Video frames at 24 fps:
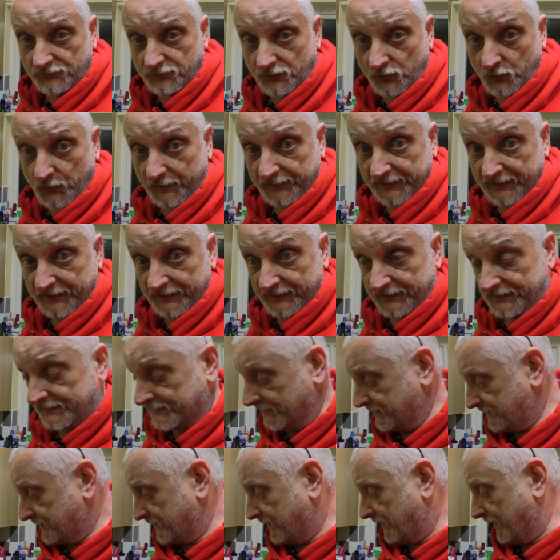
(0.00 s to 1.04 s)
secret with these
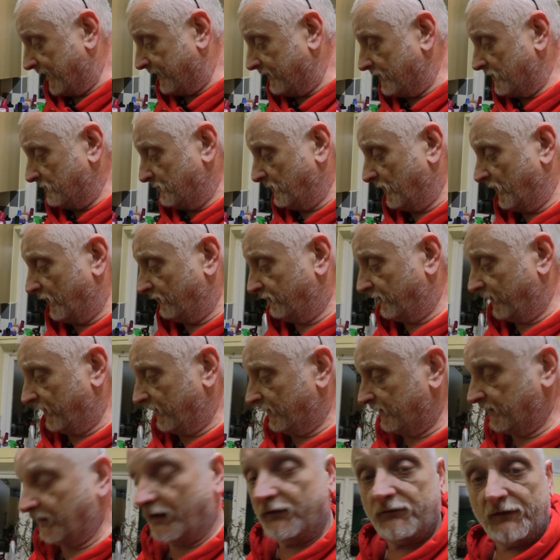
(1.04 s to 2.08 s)
is to keep them moving
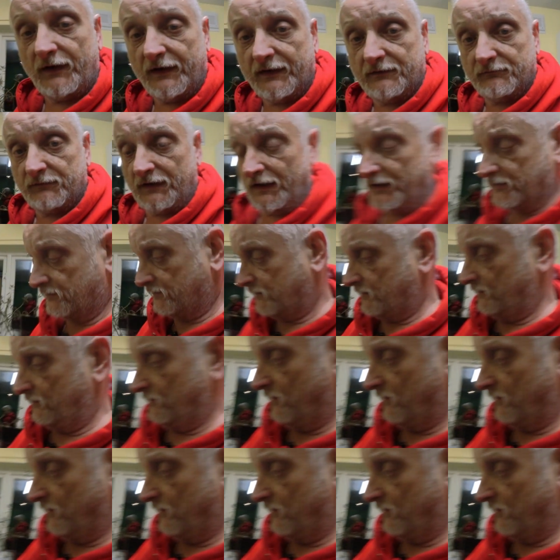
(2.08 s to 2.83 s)
and don't let them get too